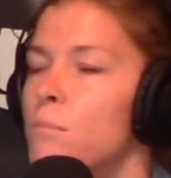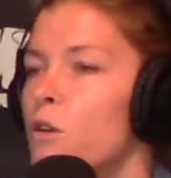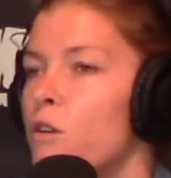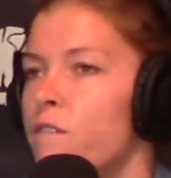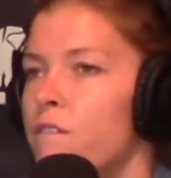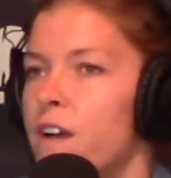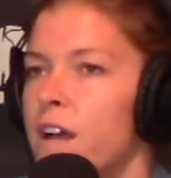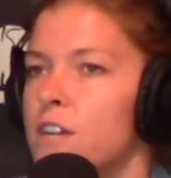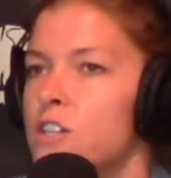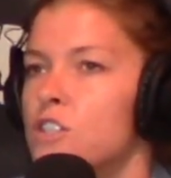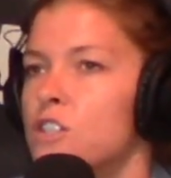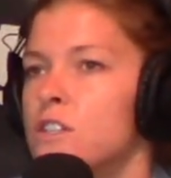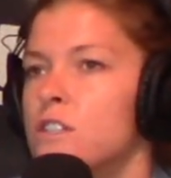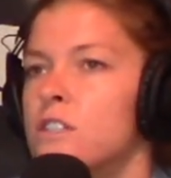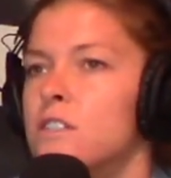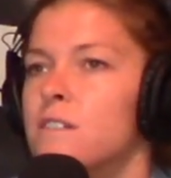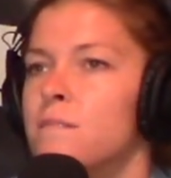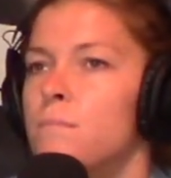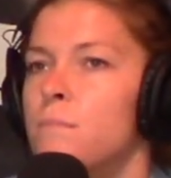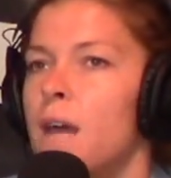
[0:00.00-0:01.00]
perfection,
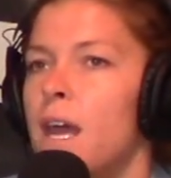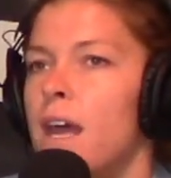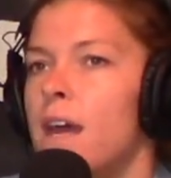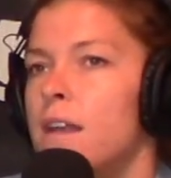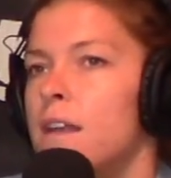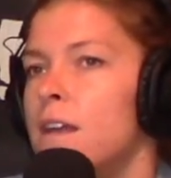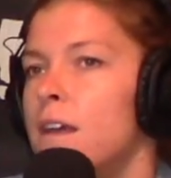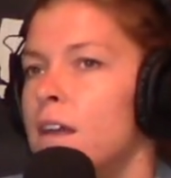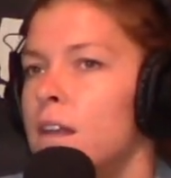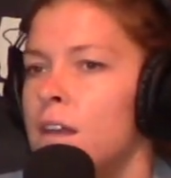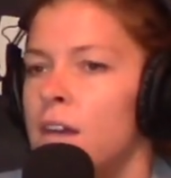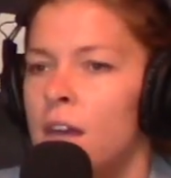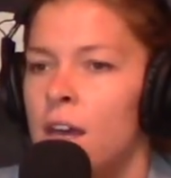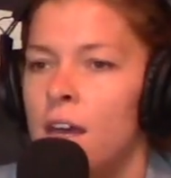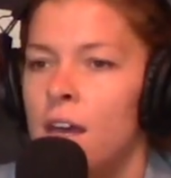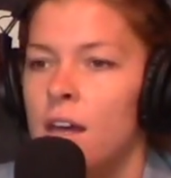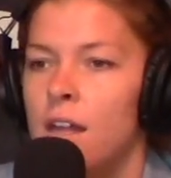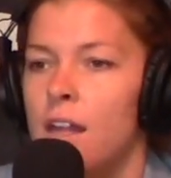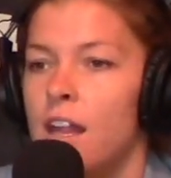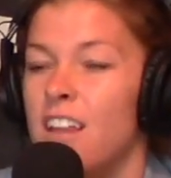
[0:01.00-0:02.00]
demanded
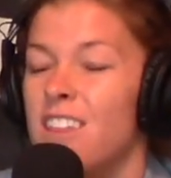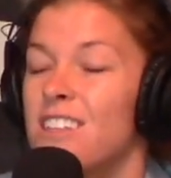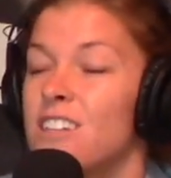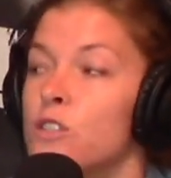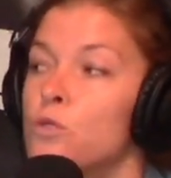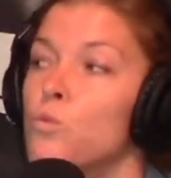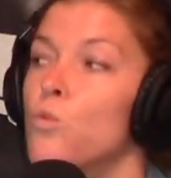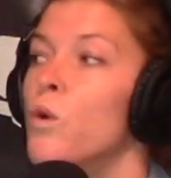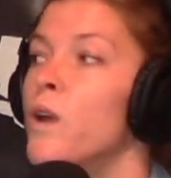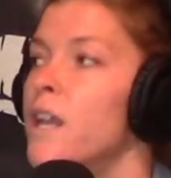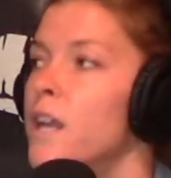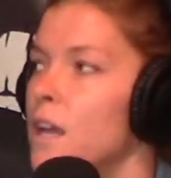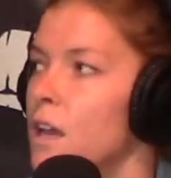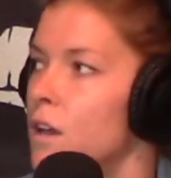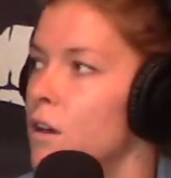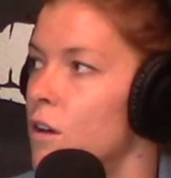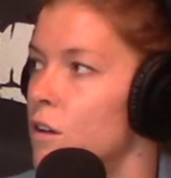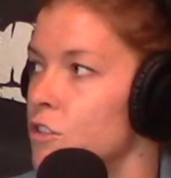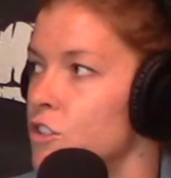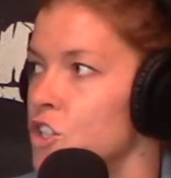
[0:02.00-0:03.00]
this winning
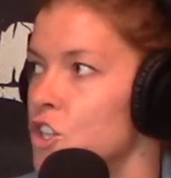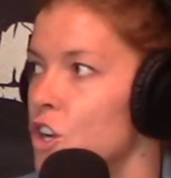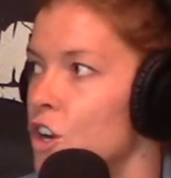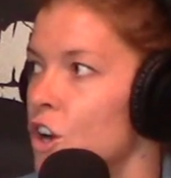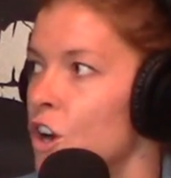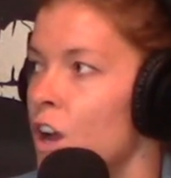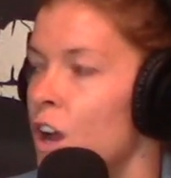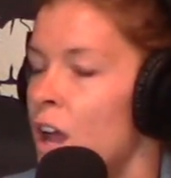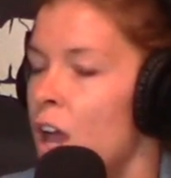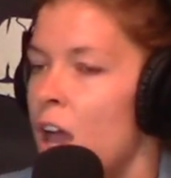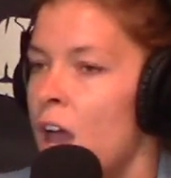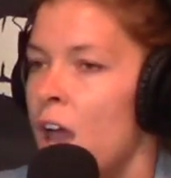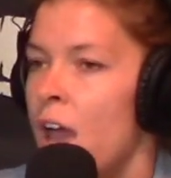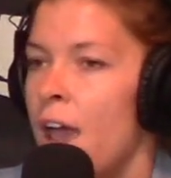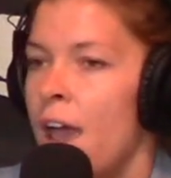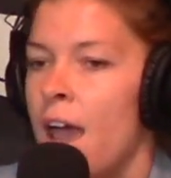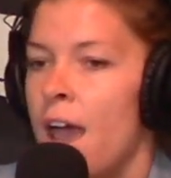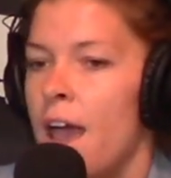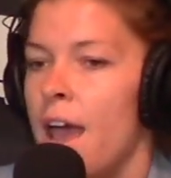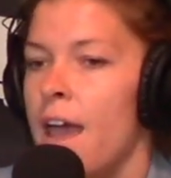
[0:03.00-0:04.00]
culture,
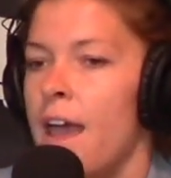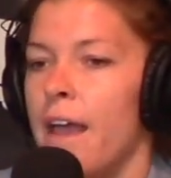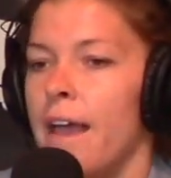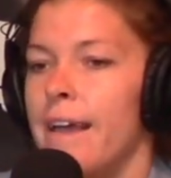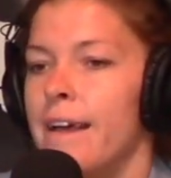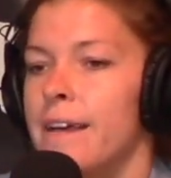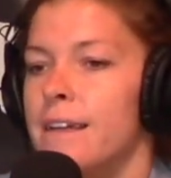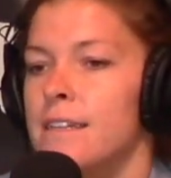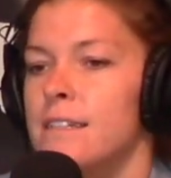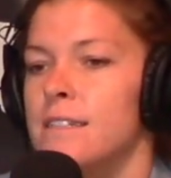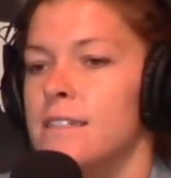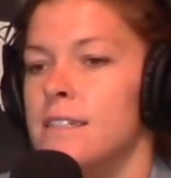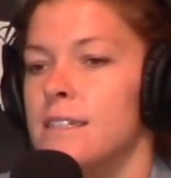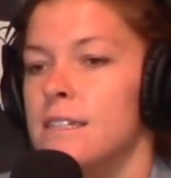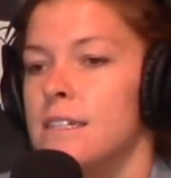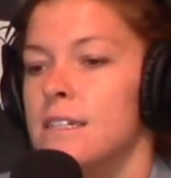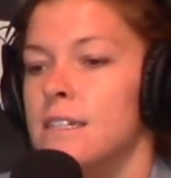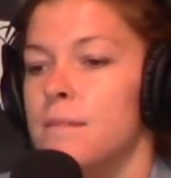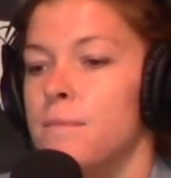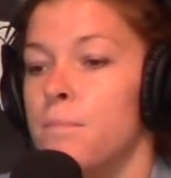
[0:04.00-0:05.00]
and
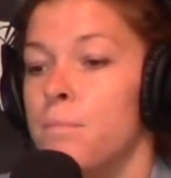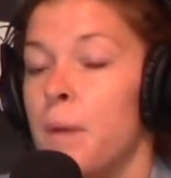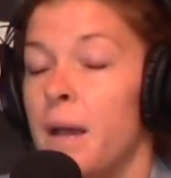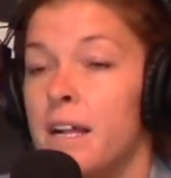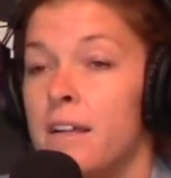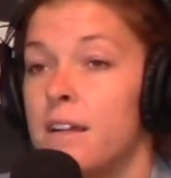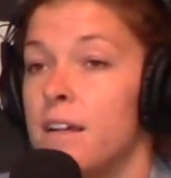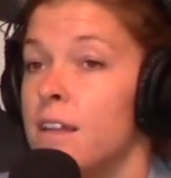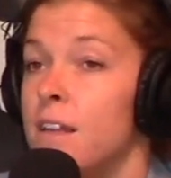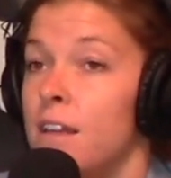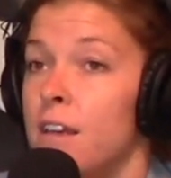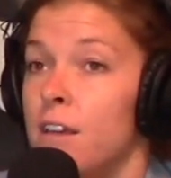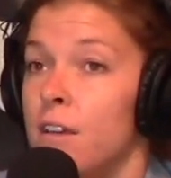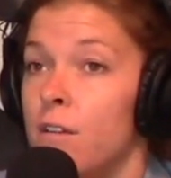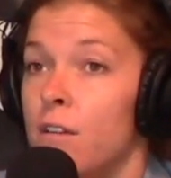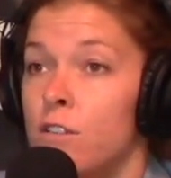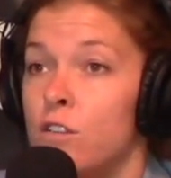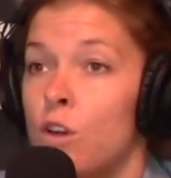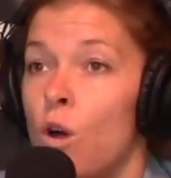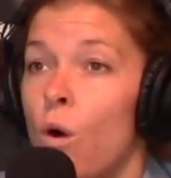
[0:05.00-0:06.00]

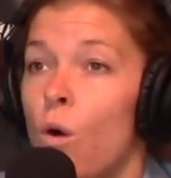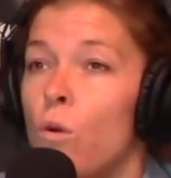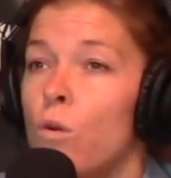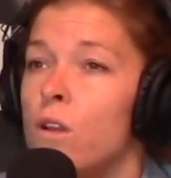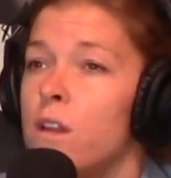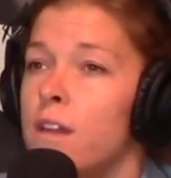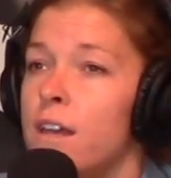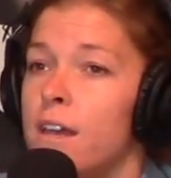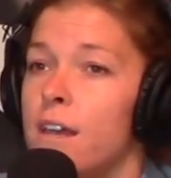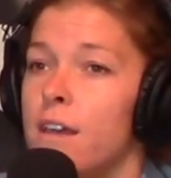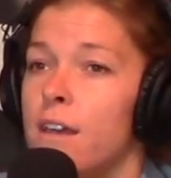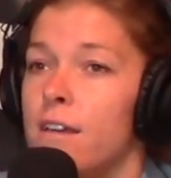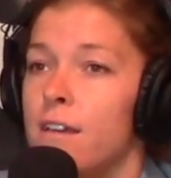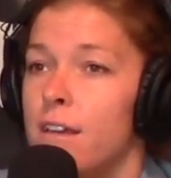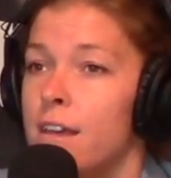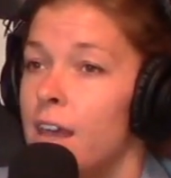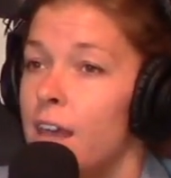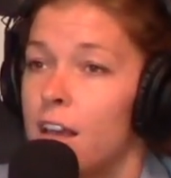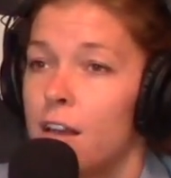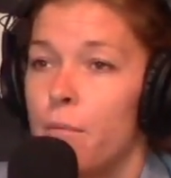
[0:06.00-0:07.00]
basically totally
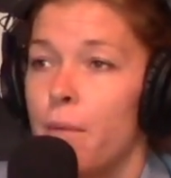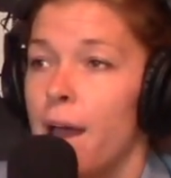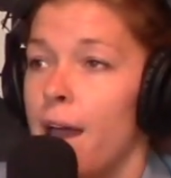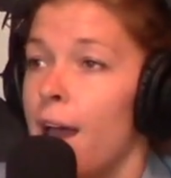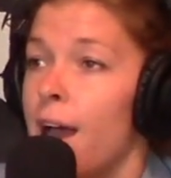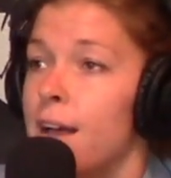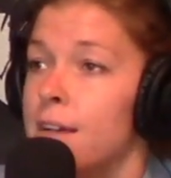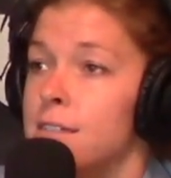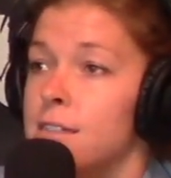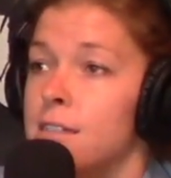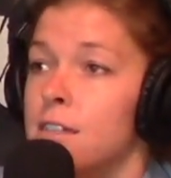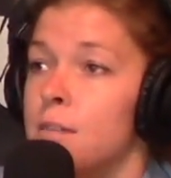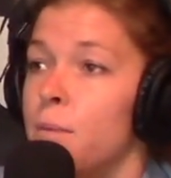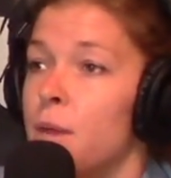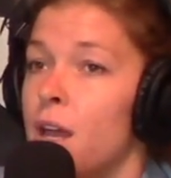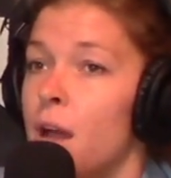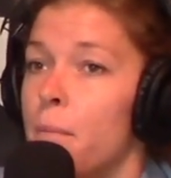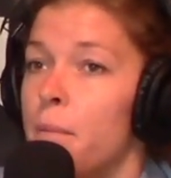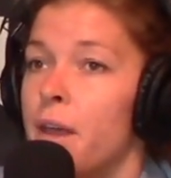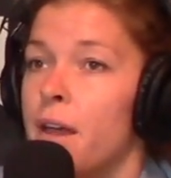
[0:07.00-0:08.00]
kicked my ass into
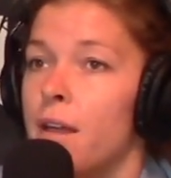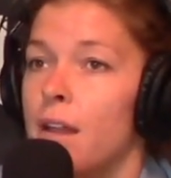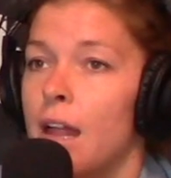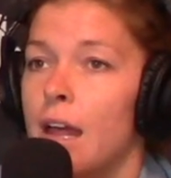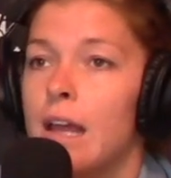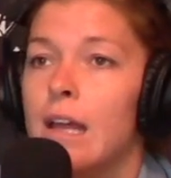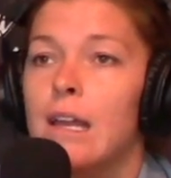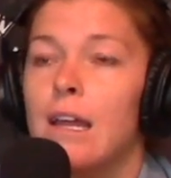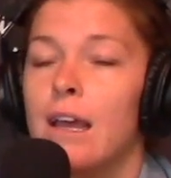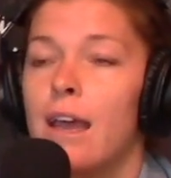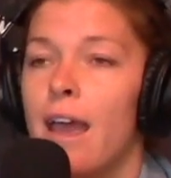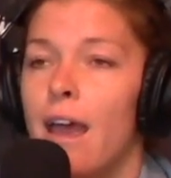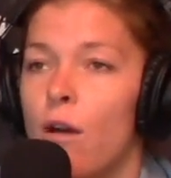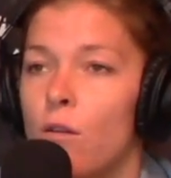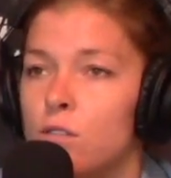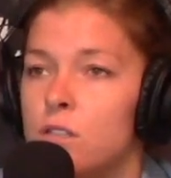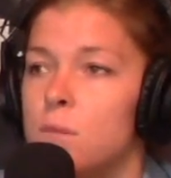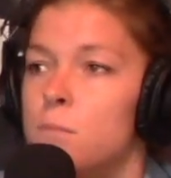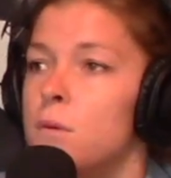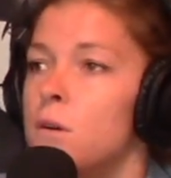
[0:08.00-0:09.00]
becoming an
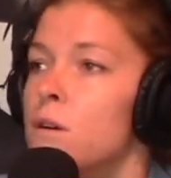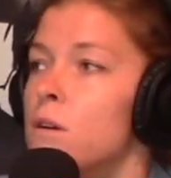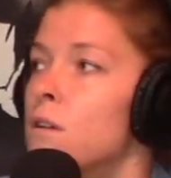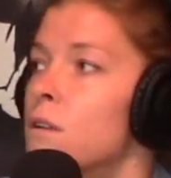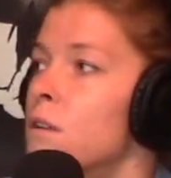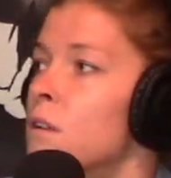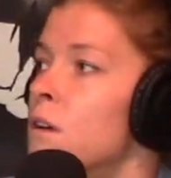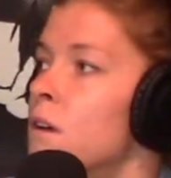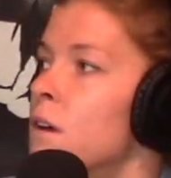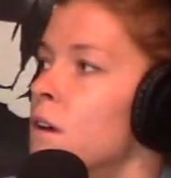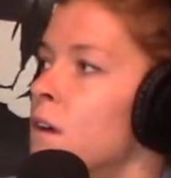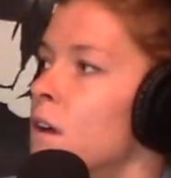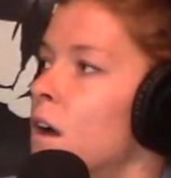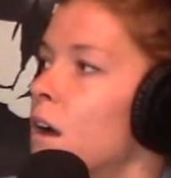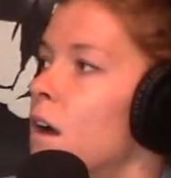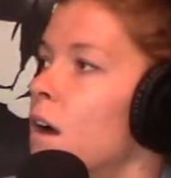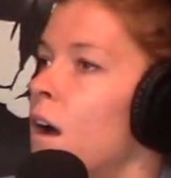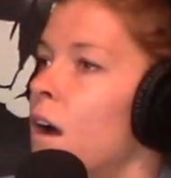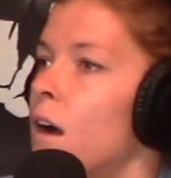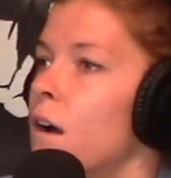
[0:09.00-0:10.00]
accountable,
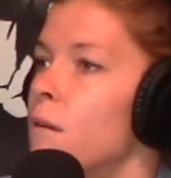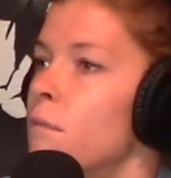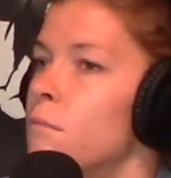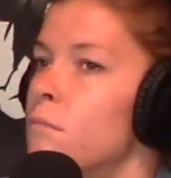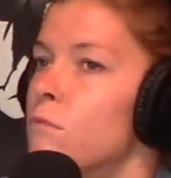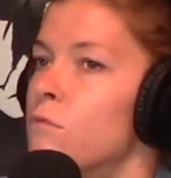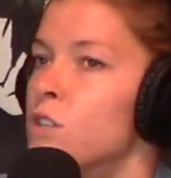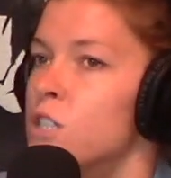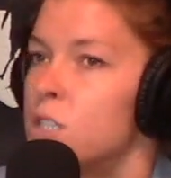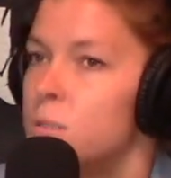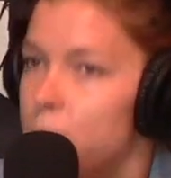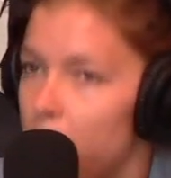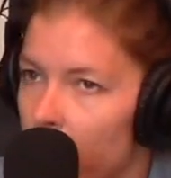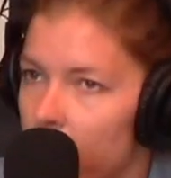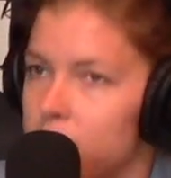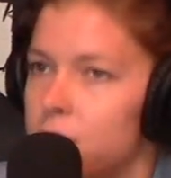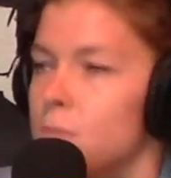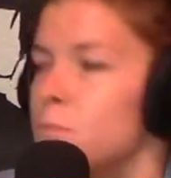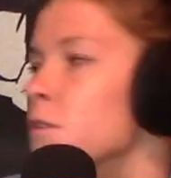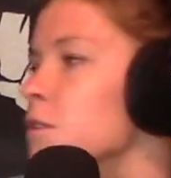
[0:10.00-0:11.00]

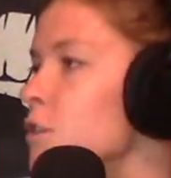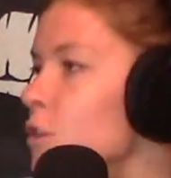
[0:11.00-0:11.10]
responsible